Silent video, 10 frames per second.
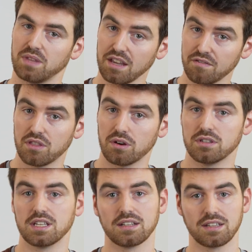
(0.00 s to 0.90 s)
Even though
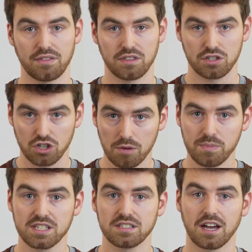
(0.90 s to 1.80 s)
you didn't get the job
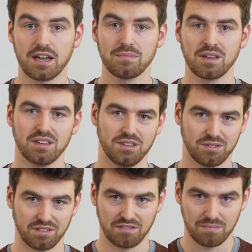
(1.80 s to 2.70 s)
this time, you
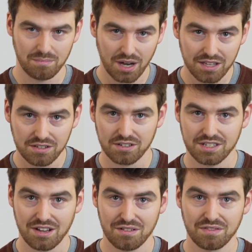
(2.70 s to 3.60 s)
can remind
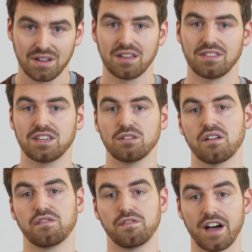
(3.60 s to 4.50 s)
yourself that you
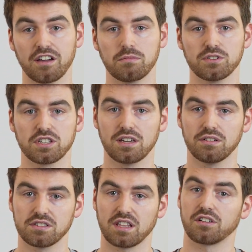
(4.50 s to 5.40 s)
have valuable
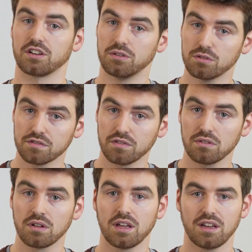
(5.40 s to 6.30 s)
skills that are
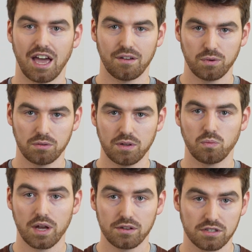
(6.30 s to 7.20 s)
useful and will be
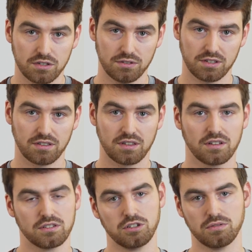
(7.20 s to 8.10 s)
well suited
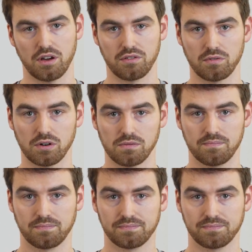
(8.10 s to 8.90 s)
to another role.